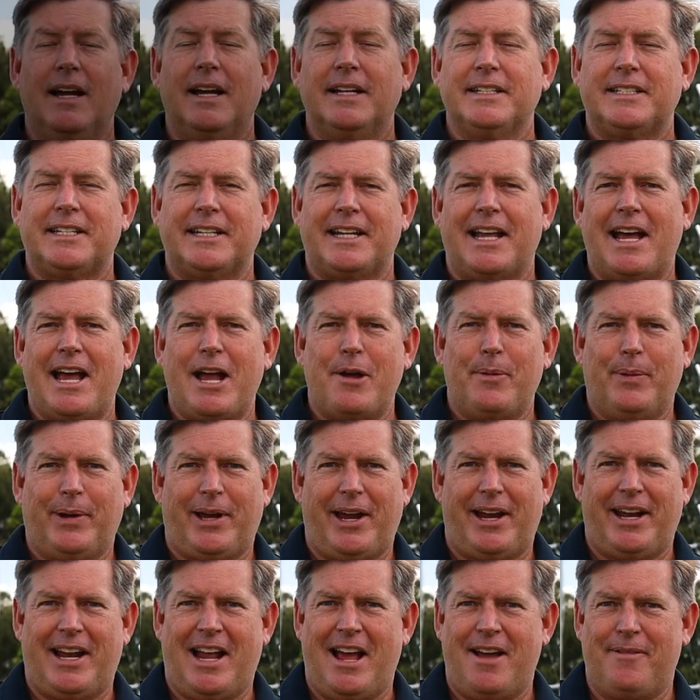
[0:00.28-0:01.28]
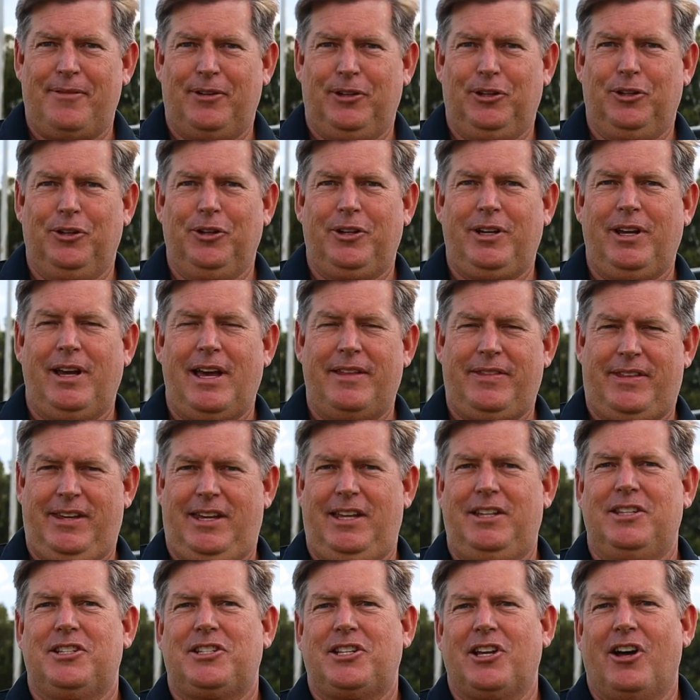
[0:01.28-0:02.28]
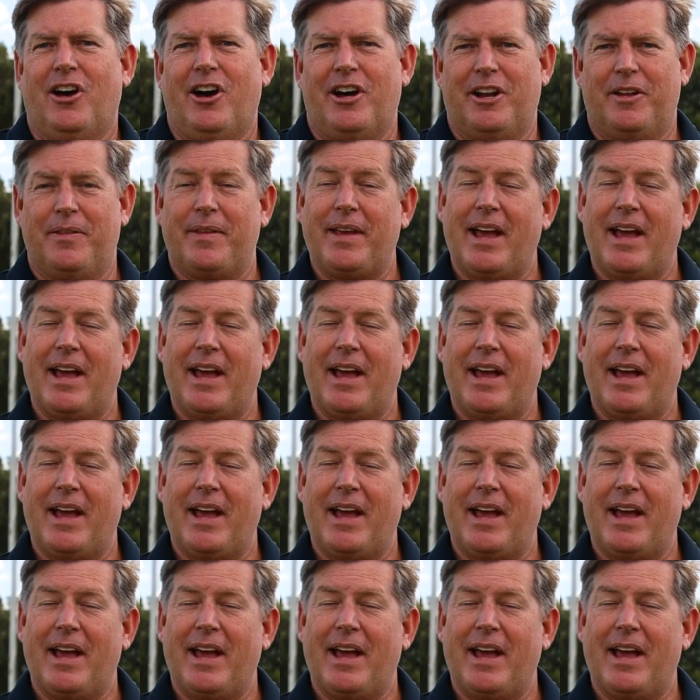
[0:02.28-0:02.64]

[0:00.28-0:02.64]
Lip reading: Today we're going to have a look at the inside of